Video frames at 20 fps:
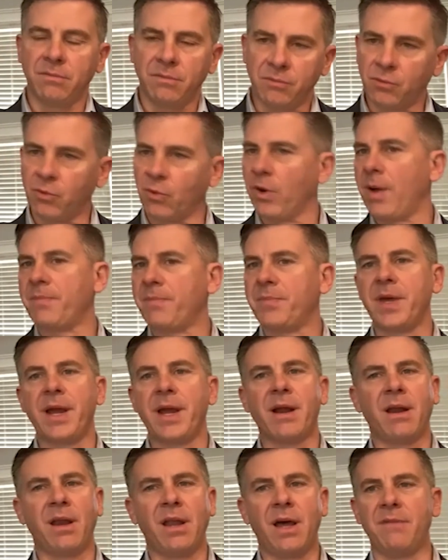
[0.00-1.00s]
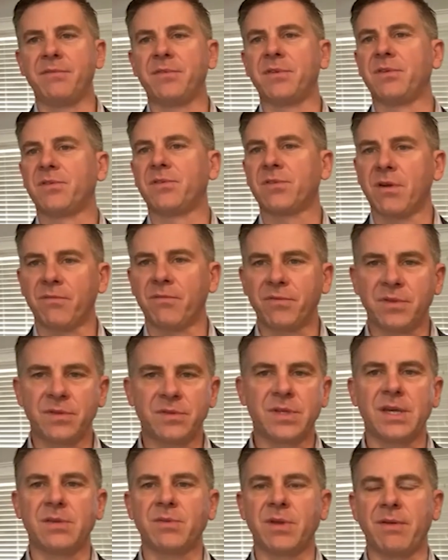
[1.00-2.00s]
grew up there, loves to surf with his
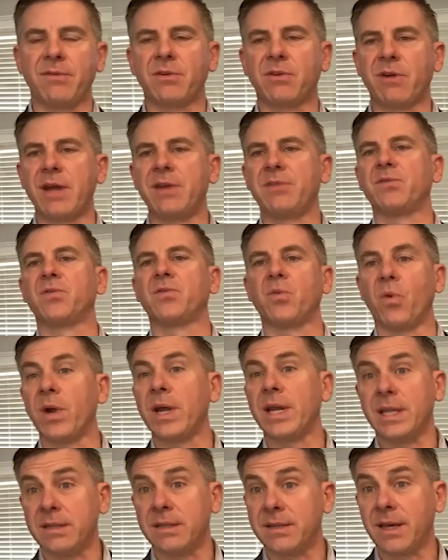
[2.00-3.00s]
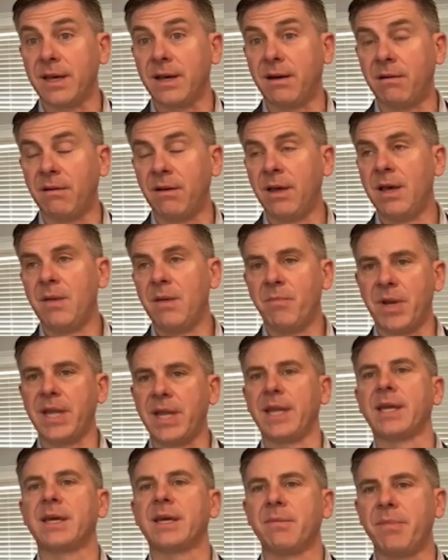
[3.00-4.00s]
kids, whatever, great story to tell, but
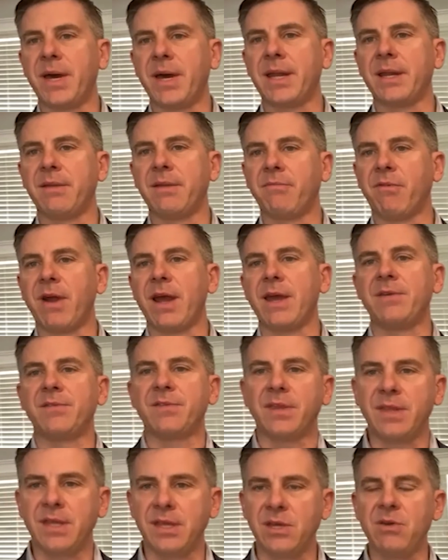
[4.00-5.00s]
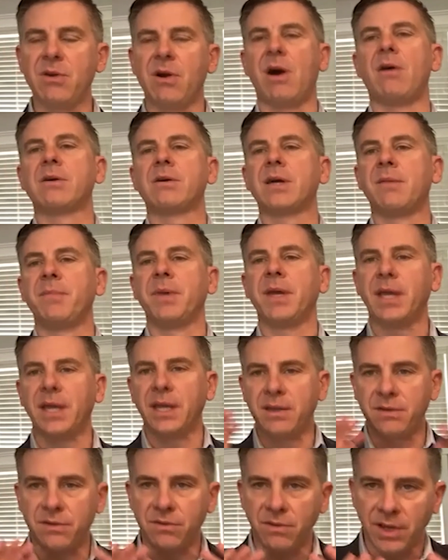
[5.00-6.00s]
in a competitive race. And then you all come in
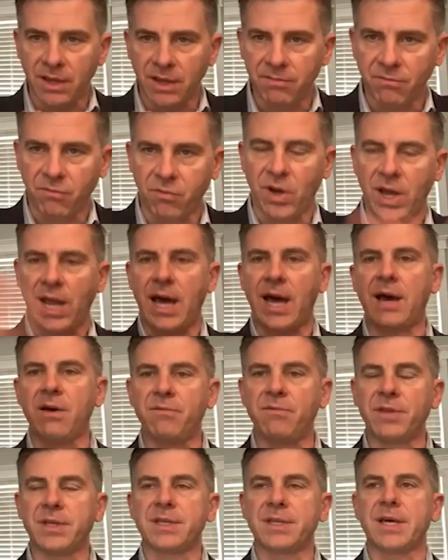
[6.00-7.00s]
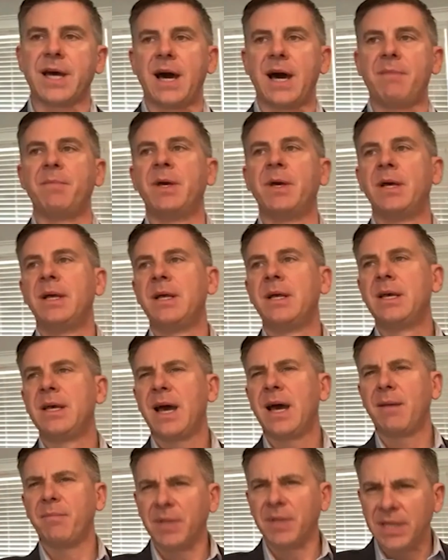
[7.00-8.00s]
and voila, over the top.
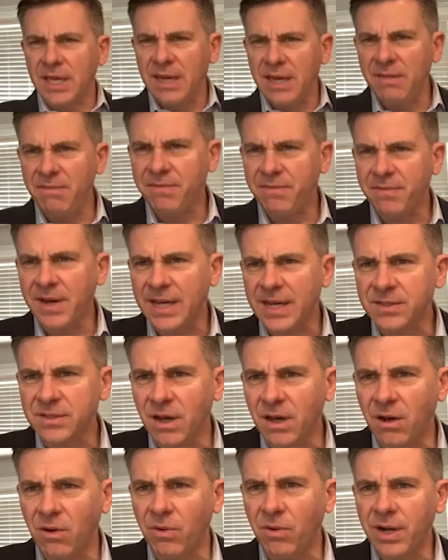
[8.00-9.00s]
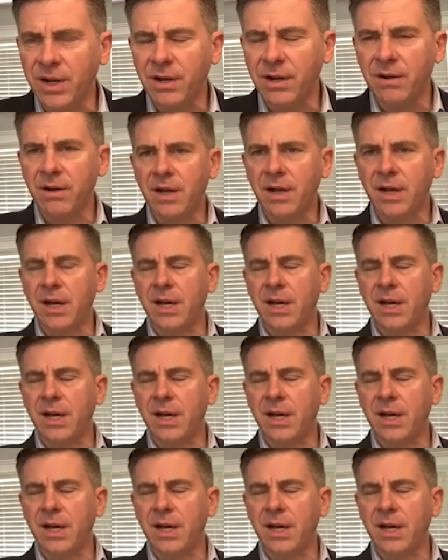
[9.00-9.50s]
I believe I saw where